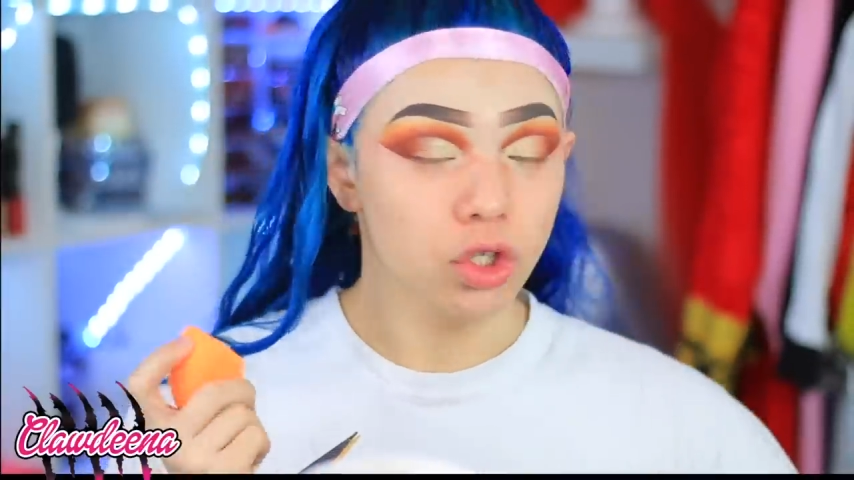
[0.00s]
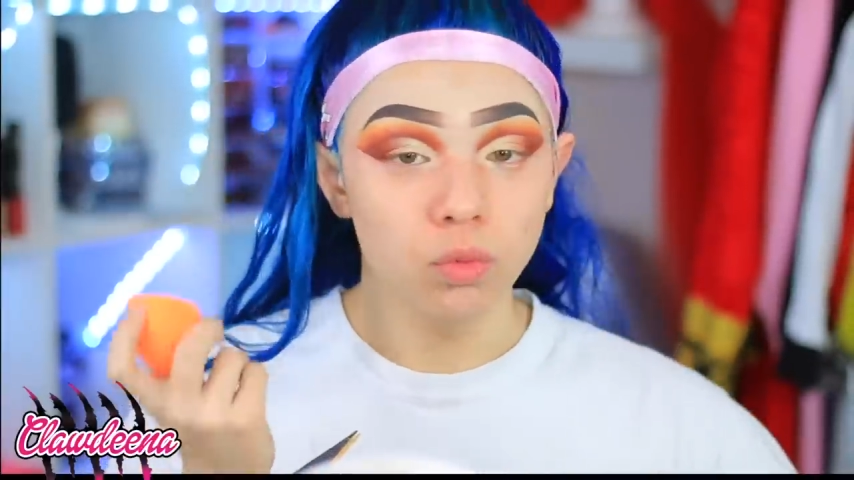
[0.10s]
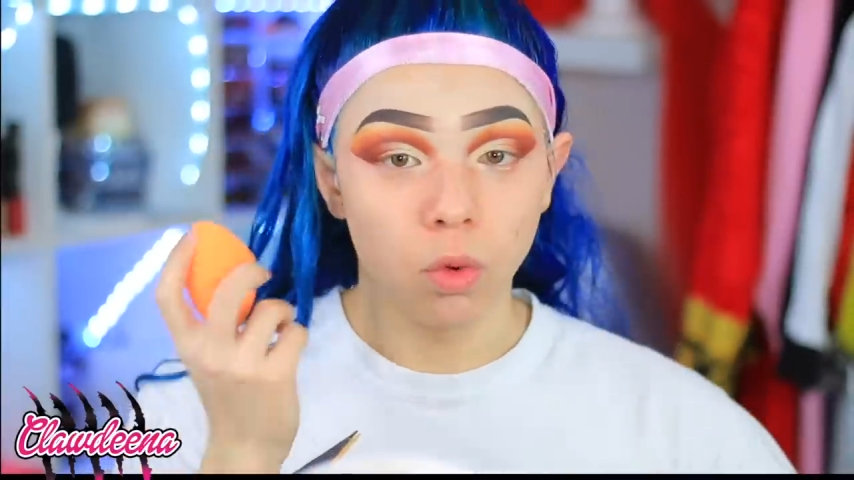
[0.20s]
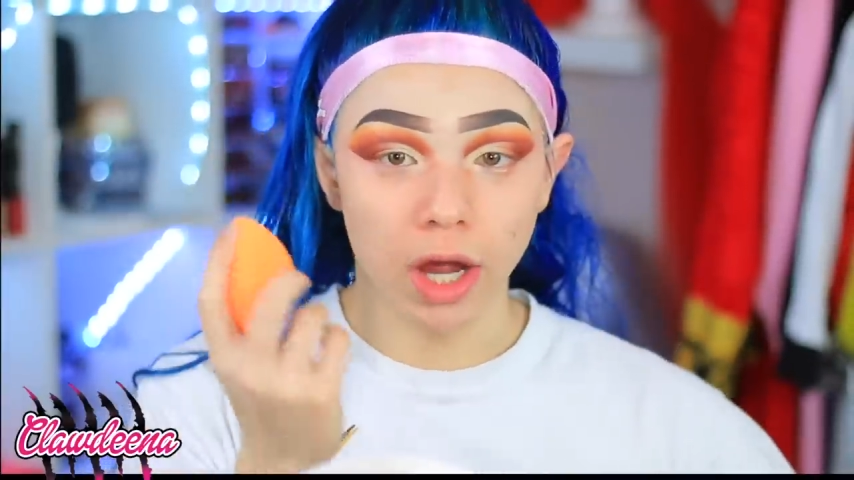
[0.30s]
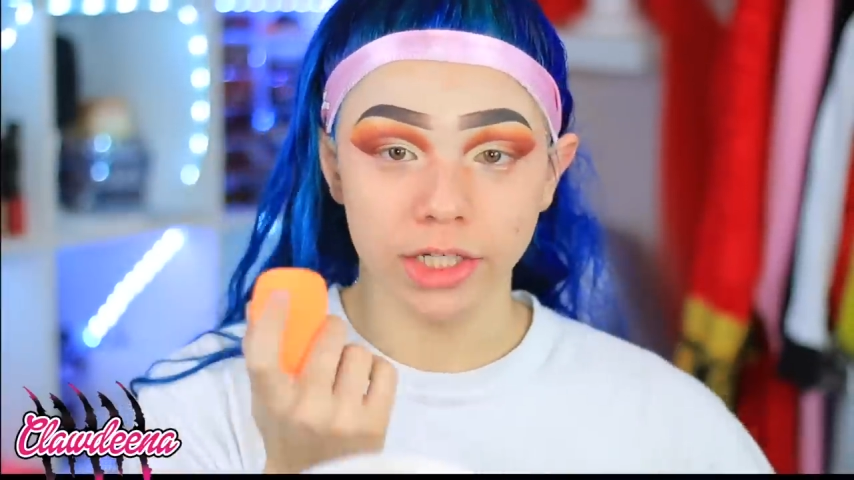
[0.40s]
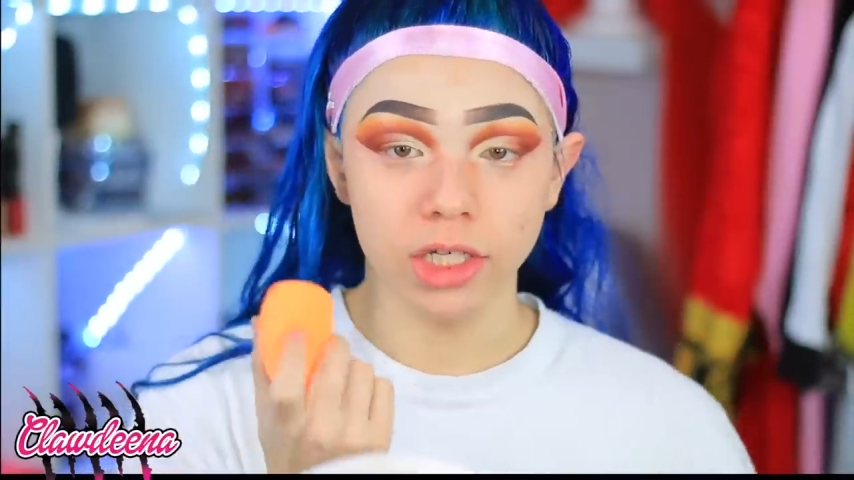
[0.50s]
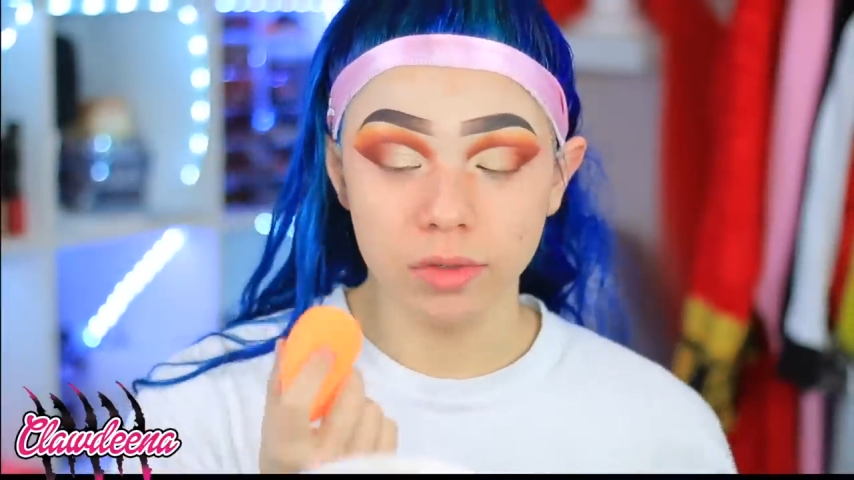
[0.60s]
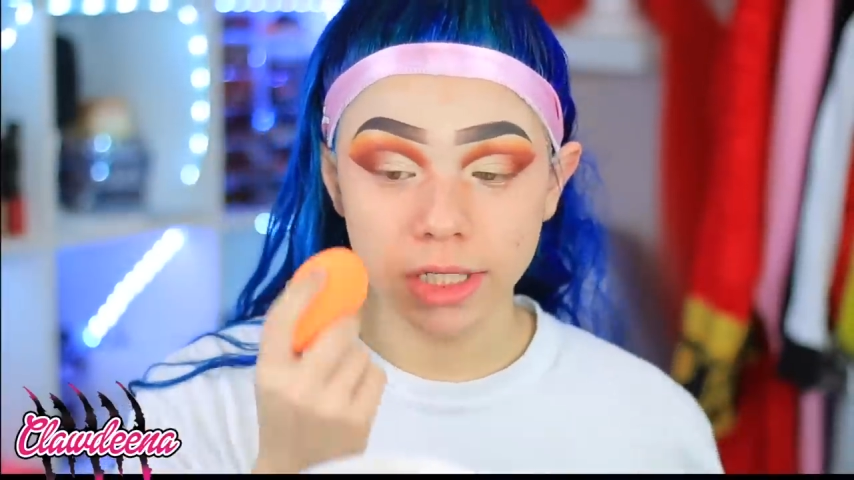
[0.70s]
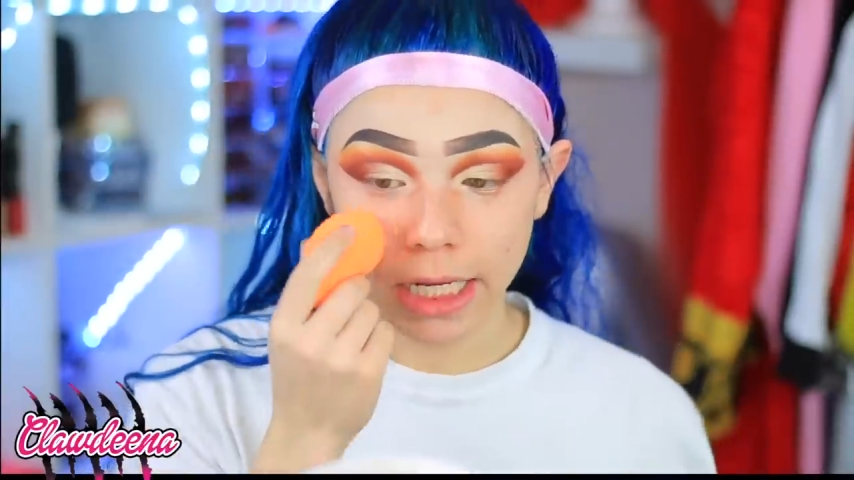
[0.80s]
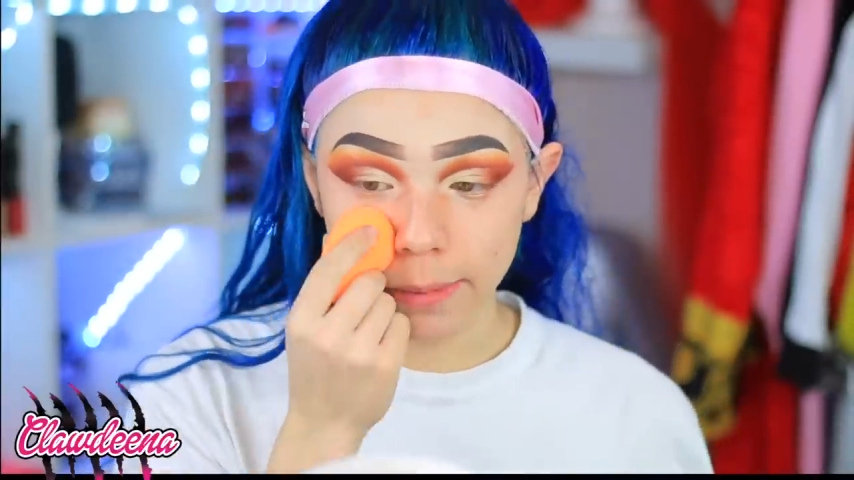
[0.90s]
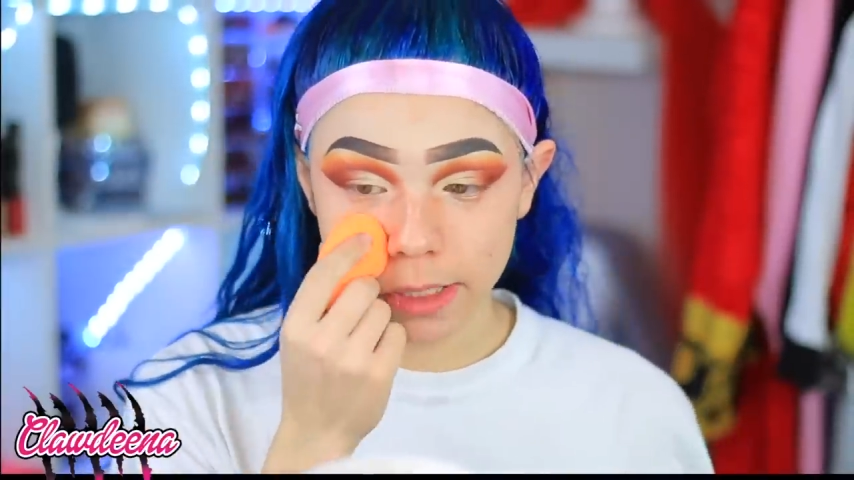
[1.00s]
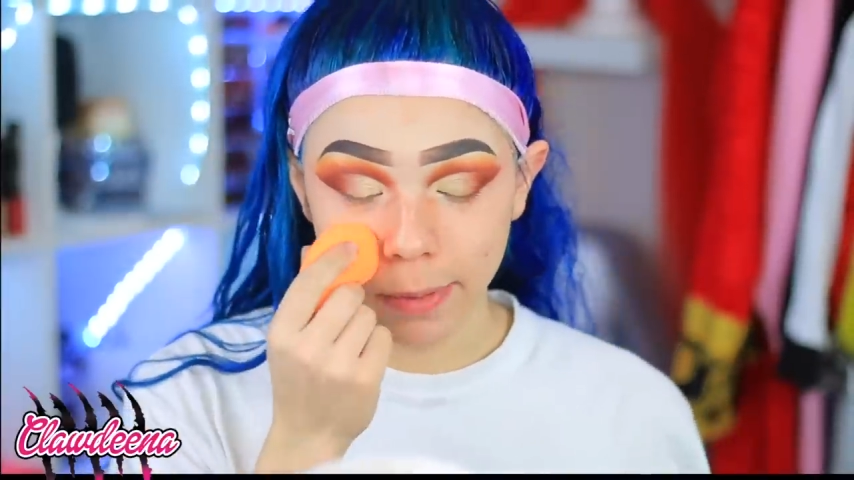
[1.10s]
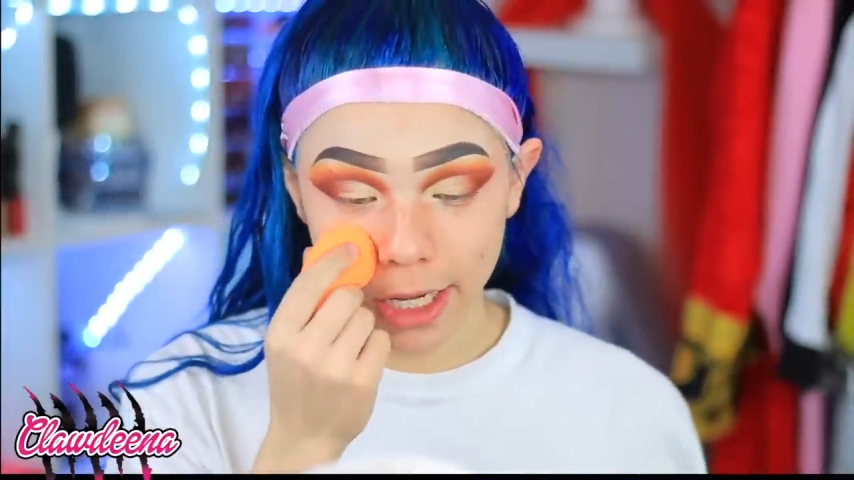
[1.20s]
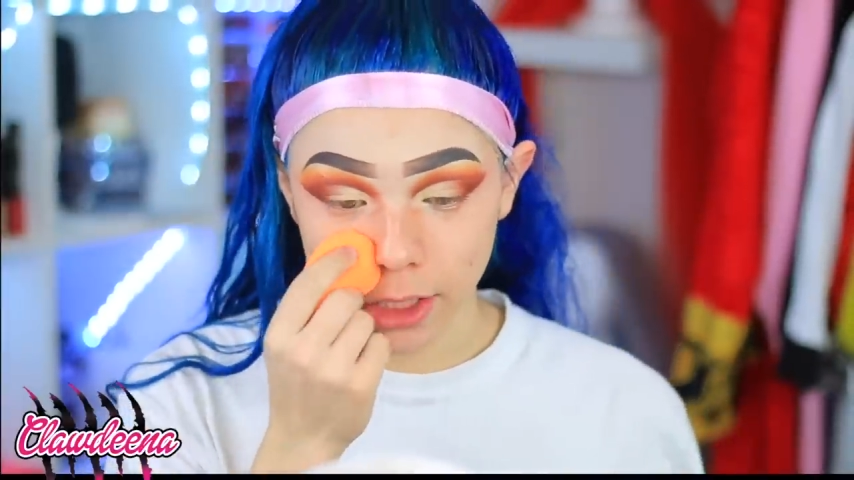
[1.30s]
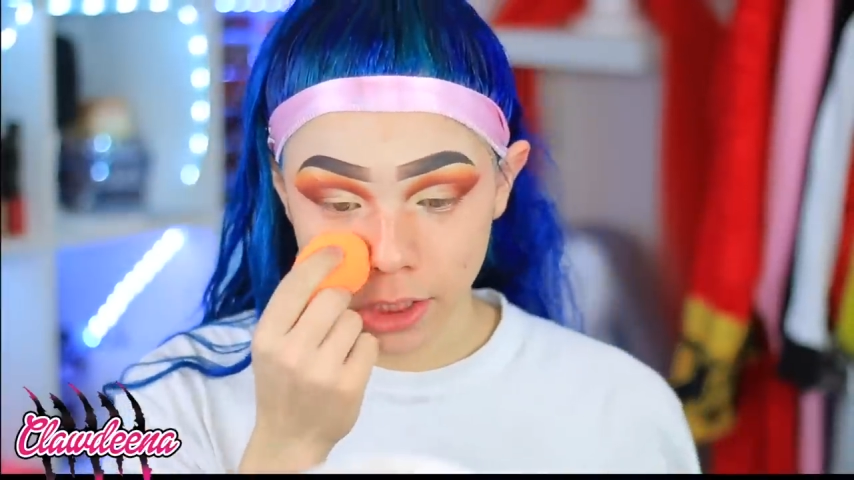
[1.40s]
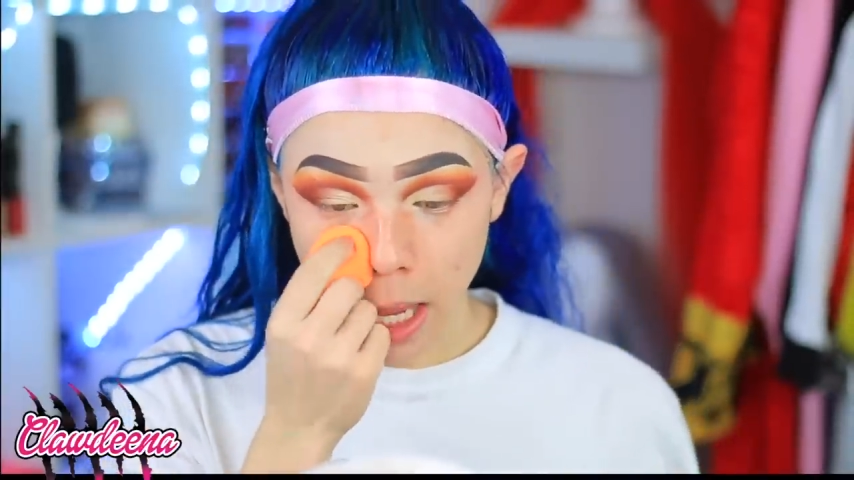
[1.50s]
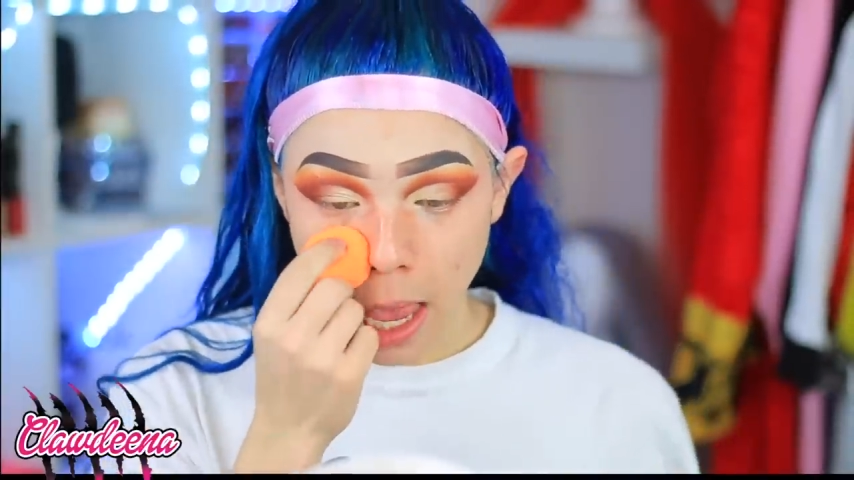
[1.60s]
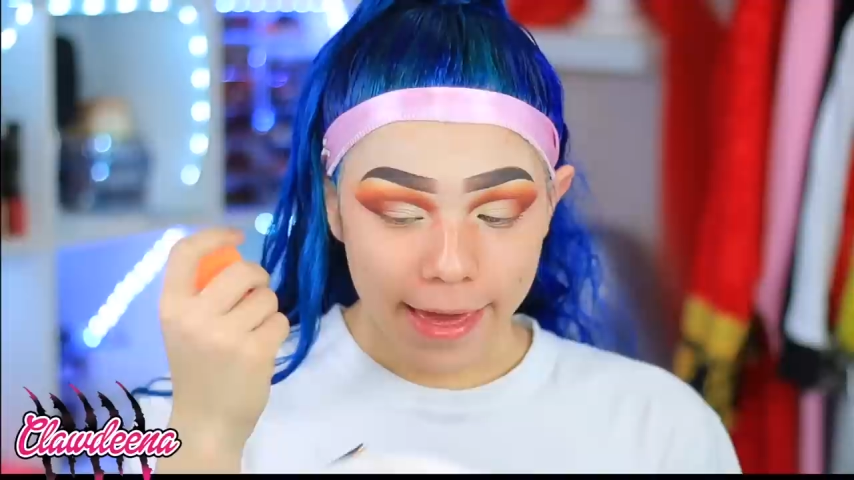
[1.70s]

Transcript: you want to use a damp sponge